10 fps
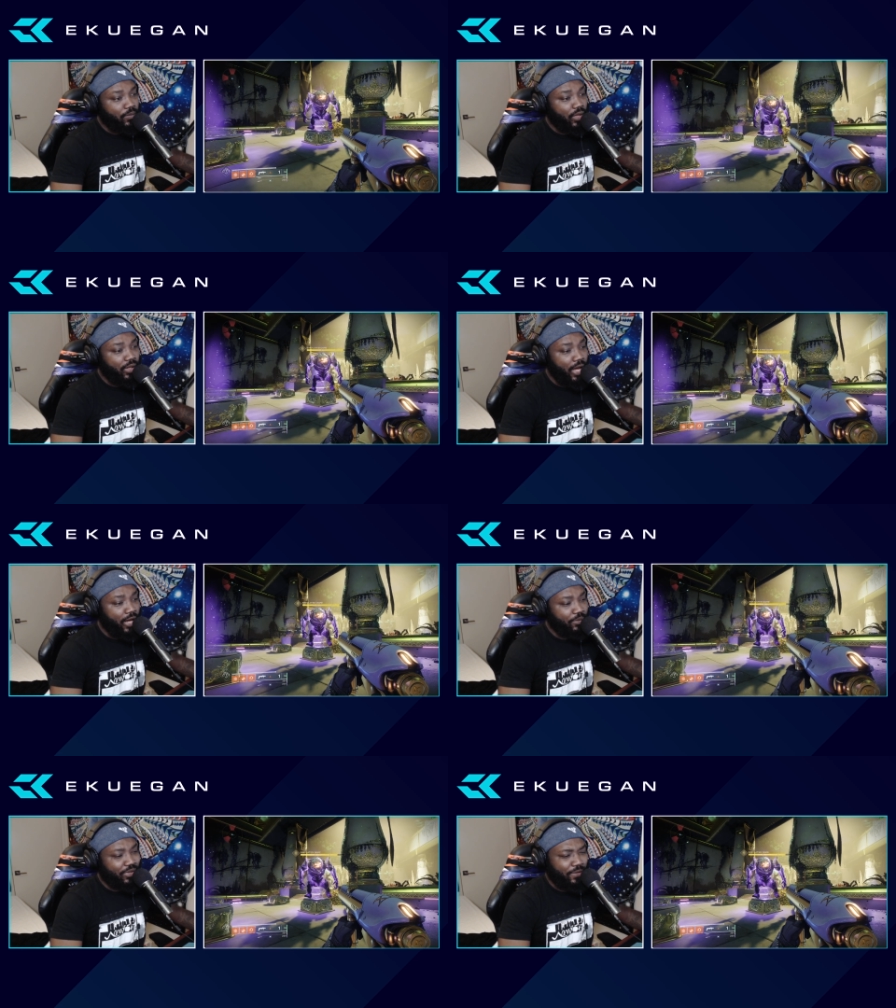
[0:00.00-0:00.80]

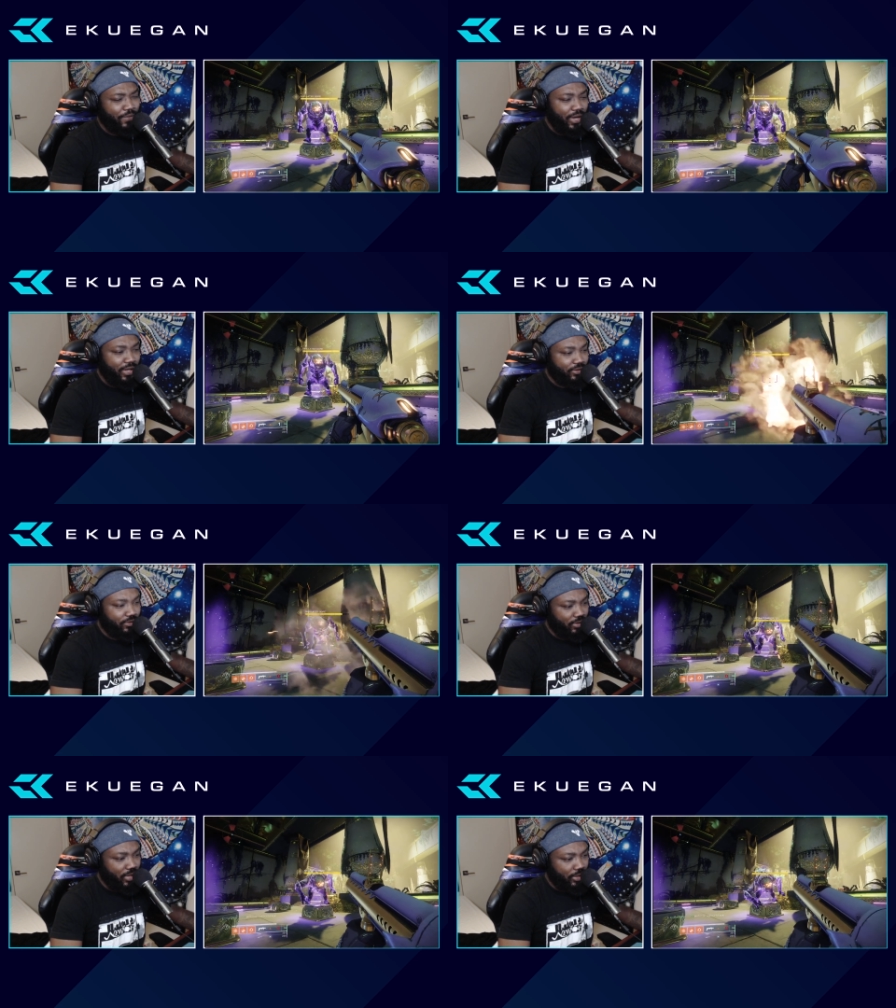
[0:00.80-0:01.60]
Now, let me see if I
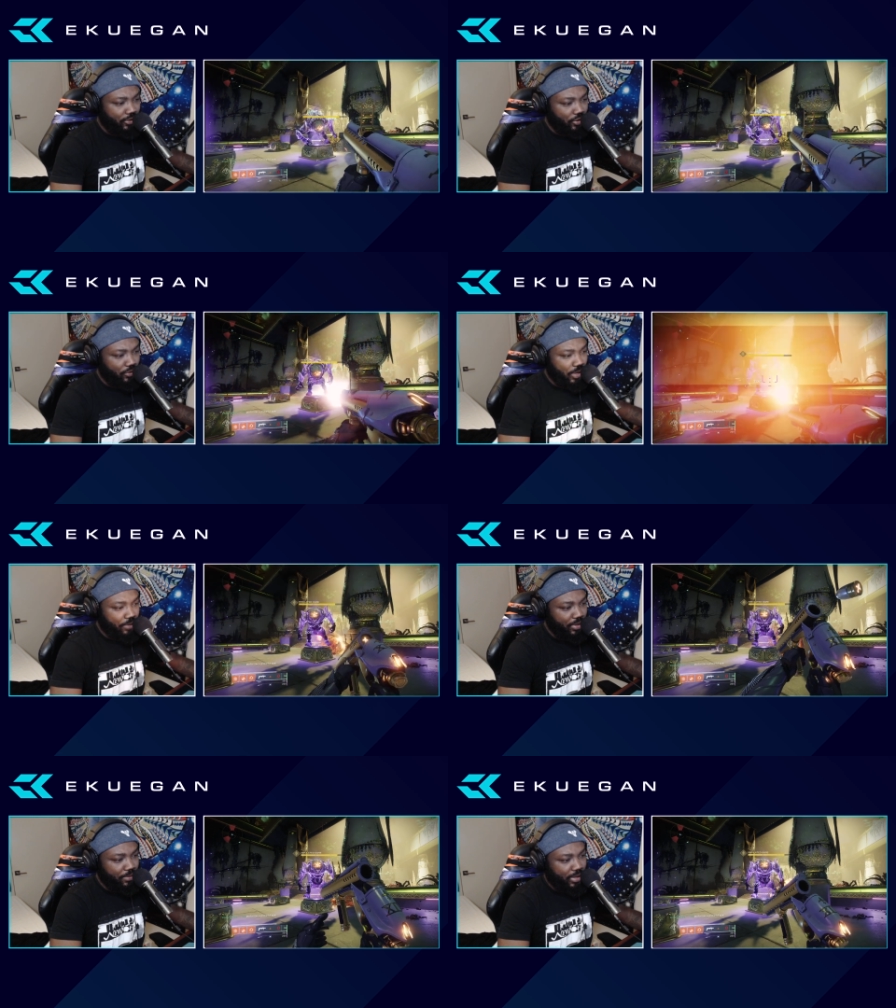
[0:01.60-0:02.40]
can kind of show you what I
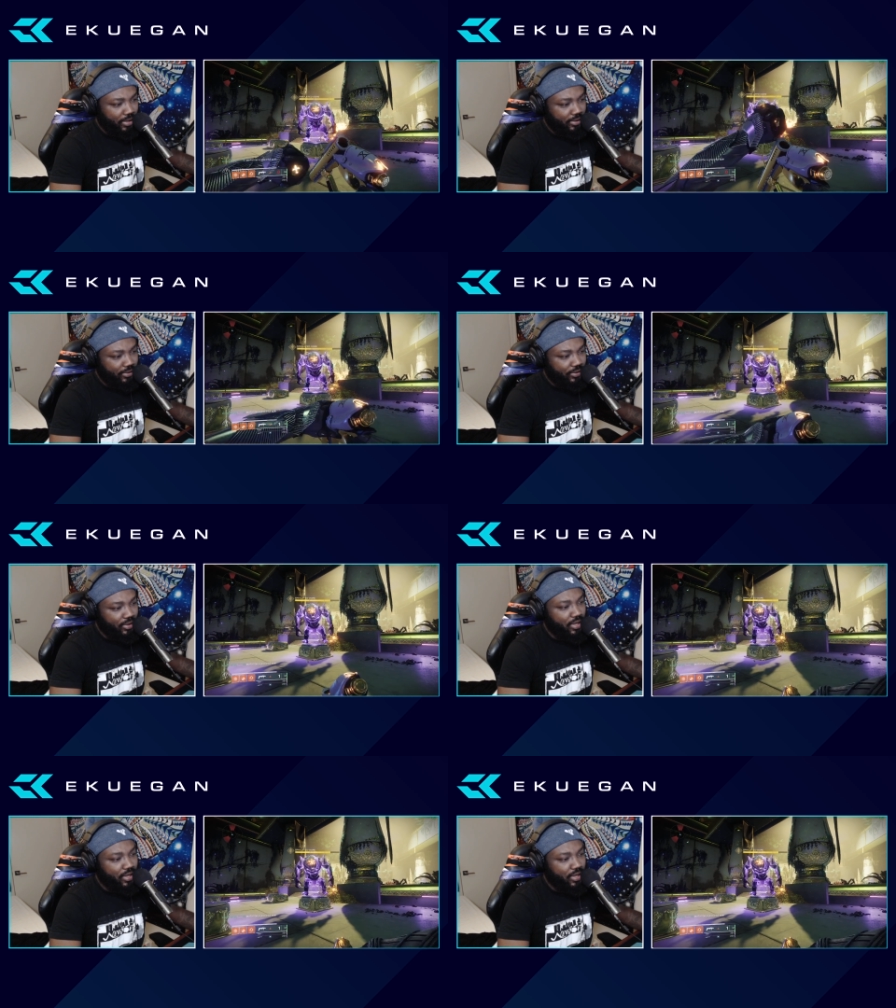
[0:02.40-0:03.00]
mean by this.